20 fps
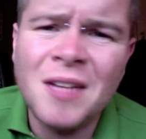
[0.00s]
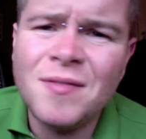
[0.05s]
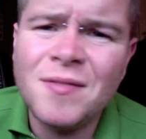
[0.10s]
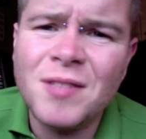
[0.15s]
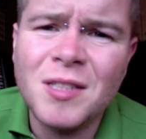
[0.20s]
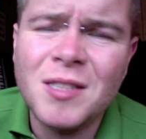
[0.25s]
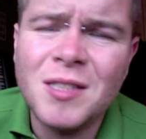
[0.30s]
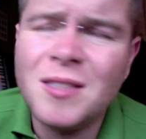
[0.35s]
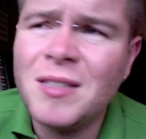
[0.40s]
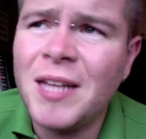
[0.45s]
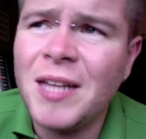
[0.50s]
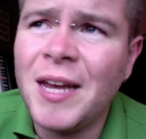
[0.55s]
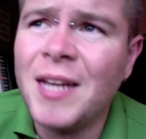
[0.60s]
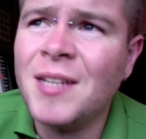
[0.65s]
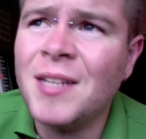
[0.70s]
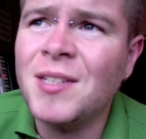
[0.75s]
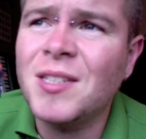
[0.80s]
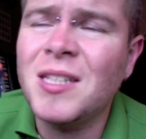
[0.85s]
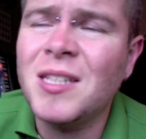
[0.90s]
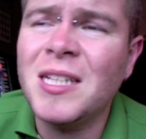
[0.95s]
I've just
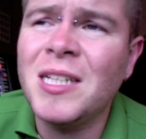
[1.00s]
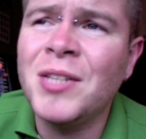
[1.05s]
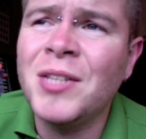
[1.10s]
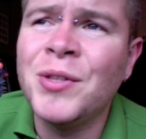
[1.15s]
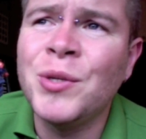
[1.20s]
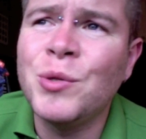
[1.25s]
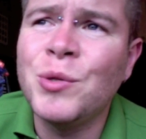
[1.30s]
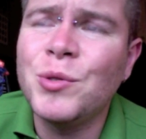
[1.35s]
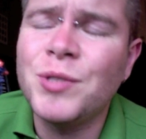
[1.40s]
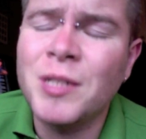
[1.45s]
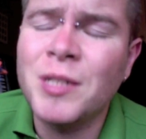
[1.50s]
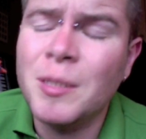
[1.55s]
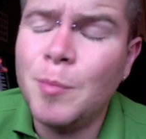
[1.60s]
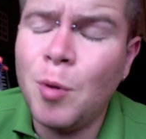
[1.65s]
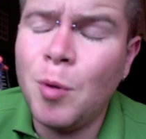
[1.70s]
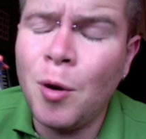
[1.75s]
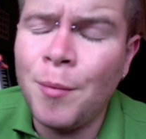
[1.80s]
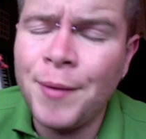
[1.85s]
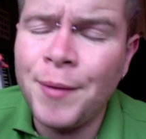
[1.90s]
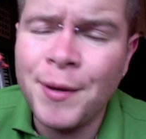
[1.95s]
taken this little notion
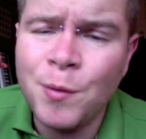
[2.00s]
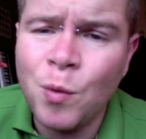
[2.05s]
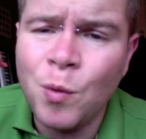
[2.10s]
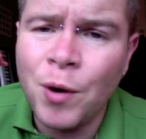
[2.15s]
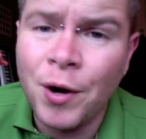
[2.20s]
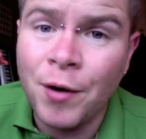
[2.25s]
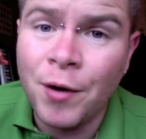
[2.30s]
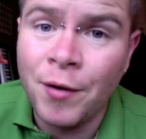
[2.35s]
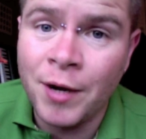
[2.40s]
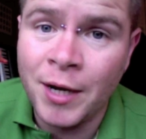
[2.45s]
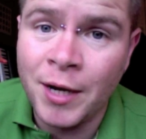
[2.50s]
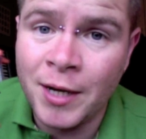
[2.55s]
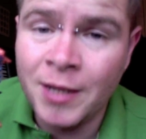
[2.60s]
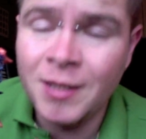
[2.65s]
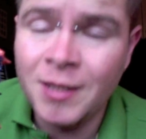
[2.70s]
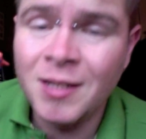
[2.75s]
upon me to wear green.